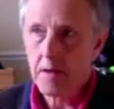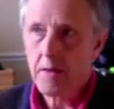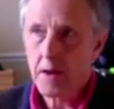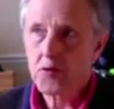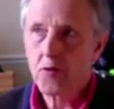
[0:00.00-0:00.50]

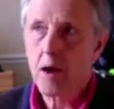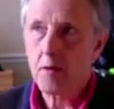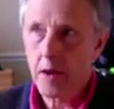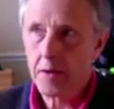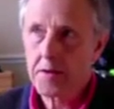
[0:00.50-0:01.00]
that's right.
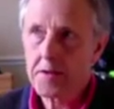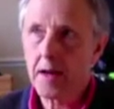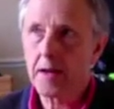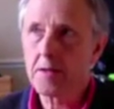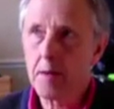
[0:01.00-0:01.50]
You're
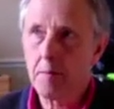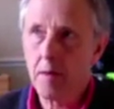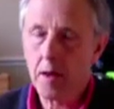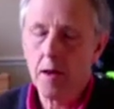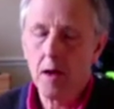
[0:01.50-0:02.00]
understanding some
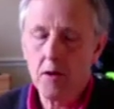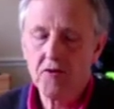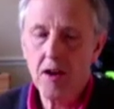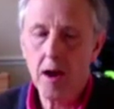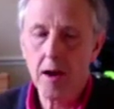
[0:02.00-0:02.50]
a
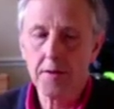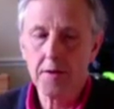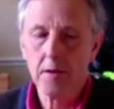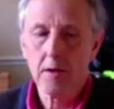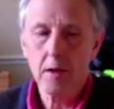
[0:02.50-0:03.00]
shared
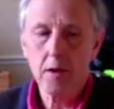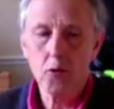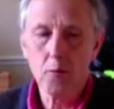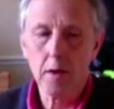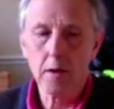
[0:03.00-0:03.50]

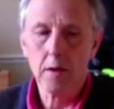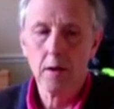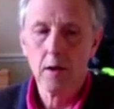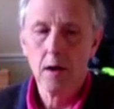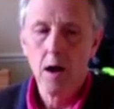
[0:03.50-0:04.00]
human
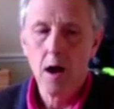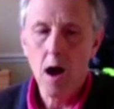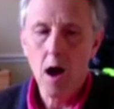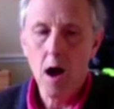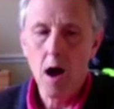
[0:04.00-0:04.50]

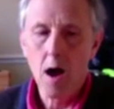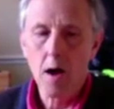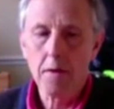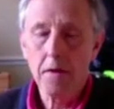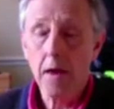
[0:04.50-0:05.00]

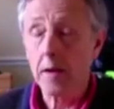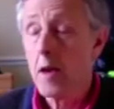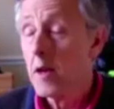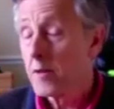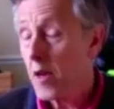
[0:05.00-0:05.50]
thing.
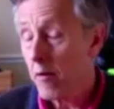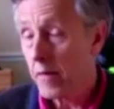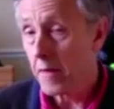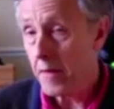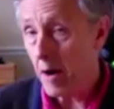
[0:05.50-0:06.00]
So in
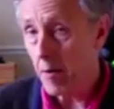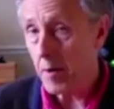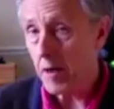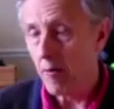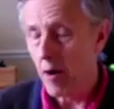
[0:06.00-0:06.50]
the
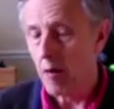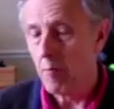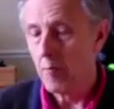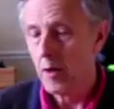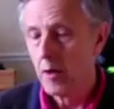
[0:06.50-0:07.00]
therapy
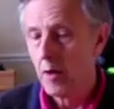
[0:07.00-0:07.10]
room,